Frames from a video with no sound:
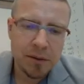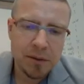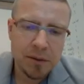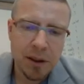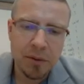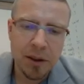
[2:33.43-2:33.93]

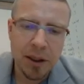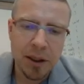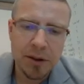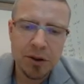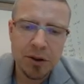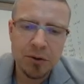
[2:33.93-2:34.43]
applied
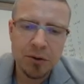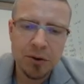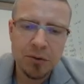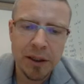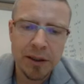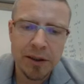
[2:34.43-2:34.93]
it to
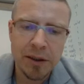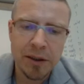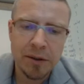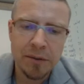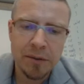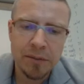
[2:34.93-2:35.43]
xi.
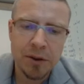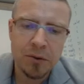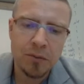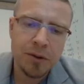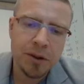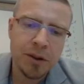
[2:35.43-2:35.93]

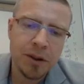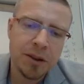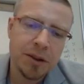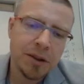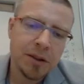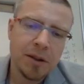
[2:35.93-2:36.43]
So
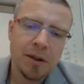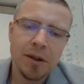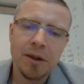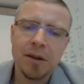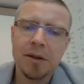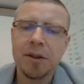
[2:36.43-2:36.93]
this
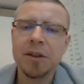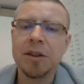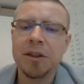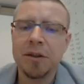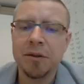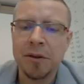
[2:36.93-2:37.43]

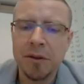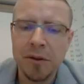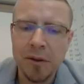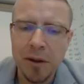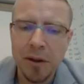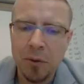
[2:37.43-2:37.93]
is
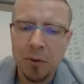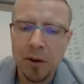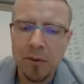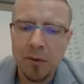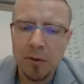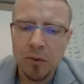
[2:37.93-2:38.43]
our
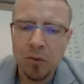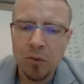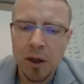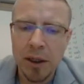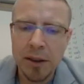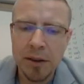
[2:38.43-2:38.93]

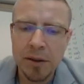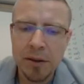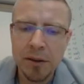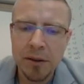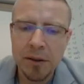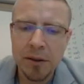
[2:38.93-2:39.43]
y
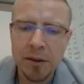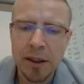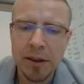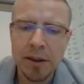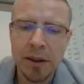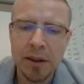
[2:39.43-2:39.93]

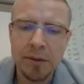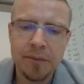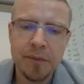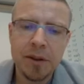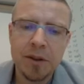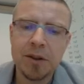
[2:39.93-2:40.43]
hat I.
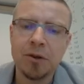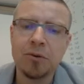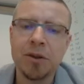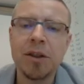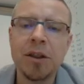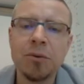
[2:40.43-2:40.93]
So
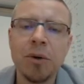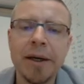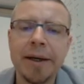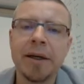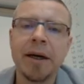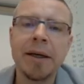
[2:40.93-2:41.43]
this y
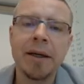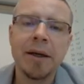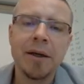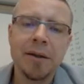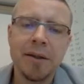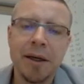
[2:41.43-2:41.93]
hat I,
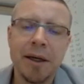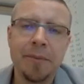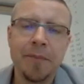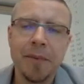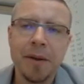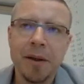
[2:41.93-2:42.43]
they are